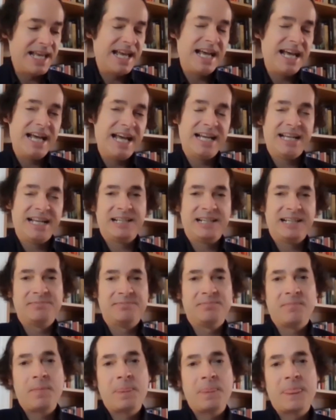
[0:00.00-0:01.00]

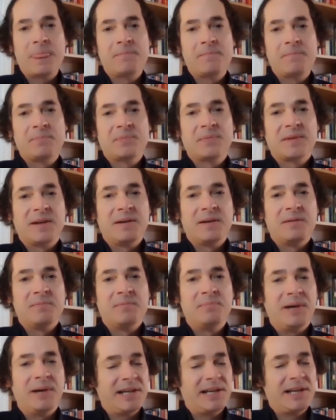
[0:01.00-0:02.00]

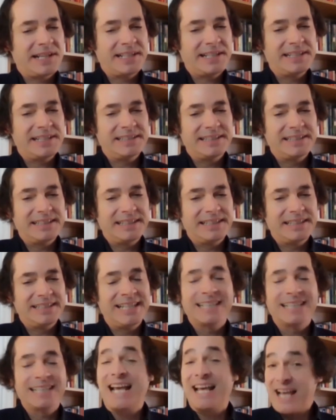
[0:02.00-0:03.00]
But
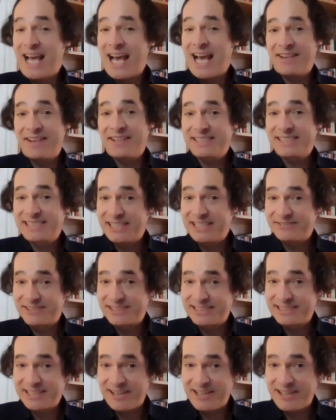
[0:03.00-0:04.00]
yes, at this given
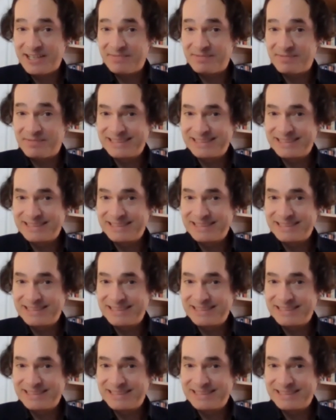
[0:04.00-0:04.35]
time,